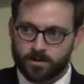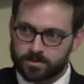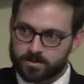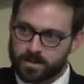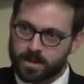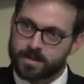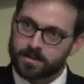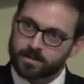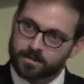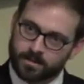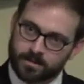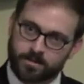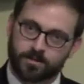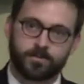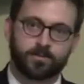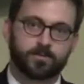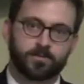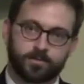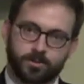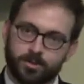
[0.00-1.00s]
are technically
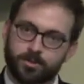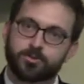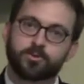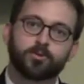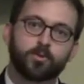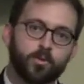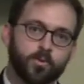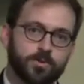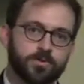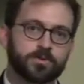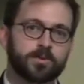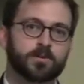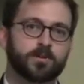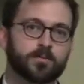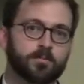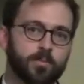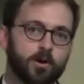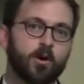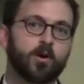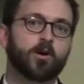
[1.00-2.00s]
the, the Georgia
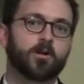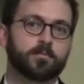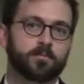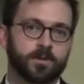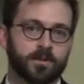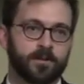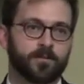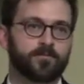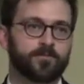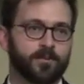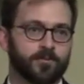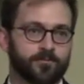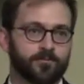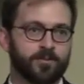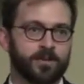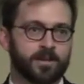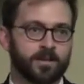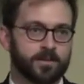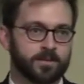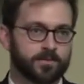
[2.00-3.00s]
Department of
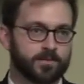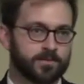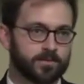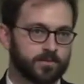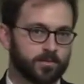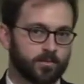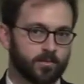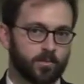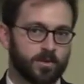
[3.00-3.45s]
Defense.